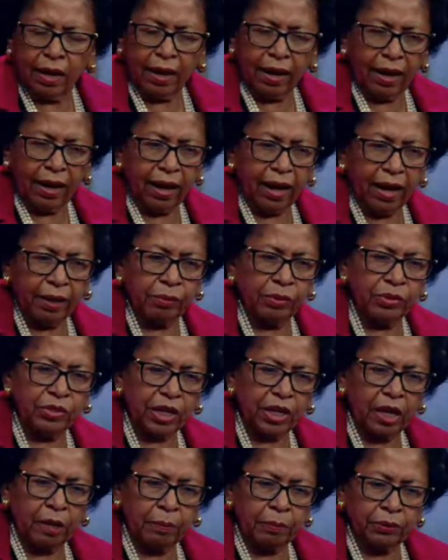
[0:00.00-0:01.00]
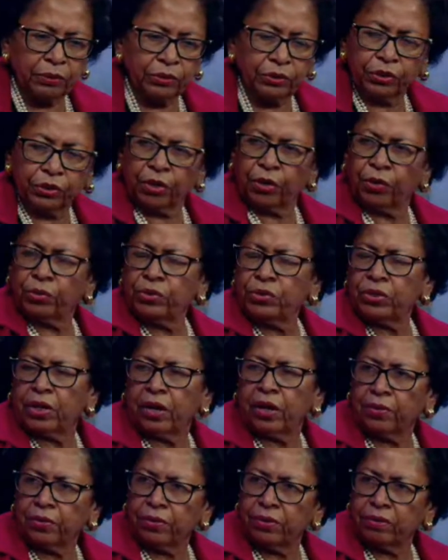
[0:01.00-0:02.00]
I was able to go to
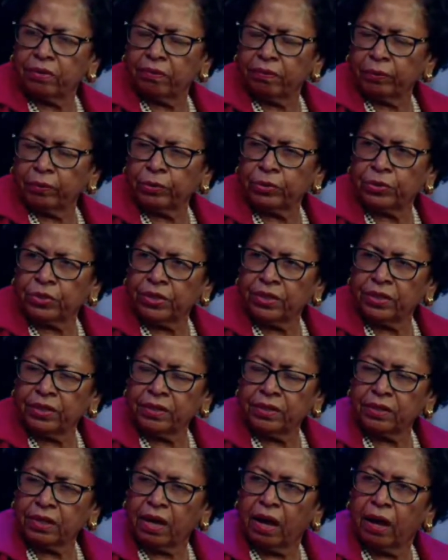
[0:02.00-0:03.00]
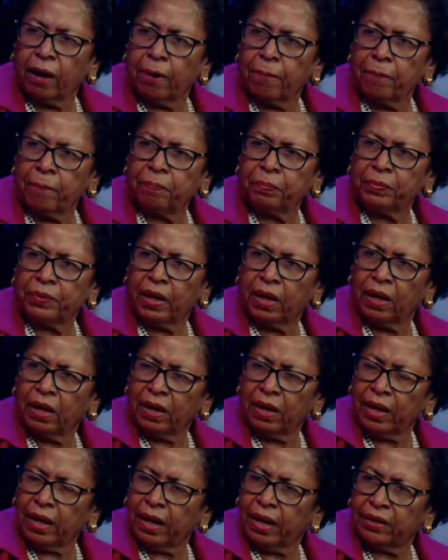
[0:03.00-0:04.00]
other universities um, okay. uh,
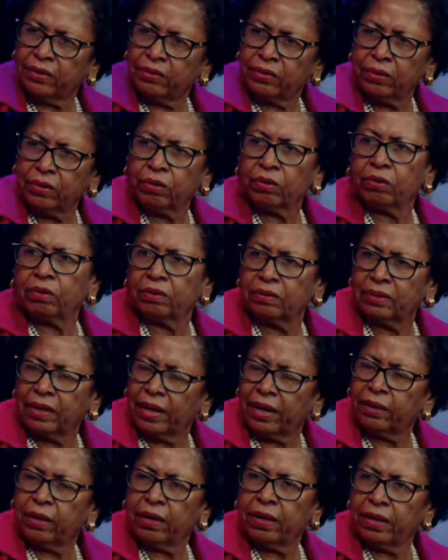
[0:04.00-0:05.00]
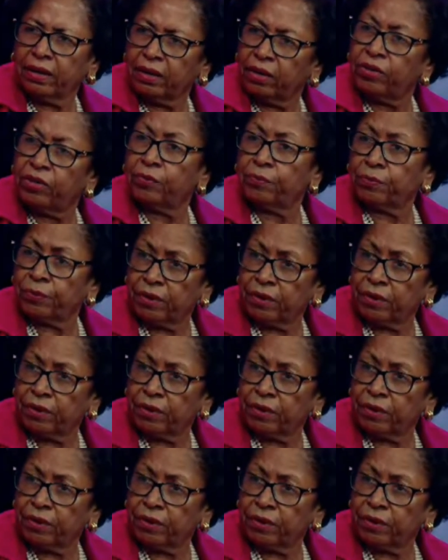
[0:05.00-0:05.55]
and learn at, in a different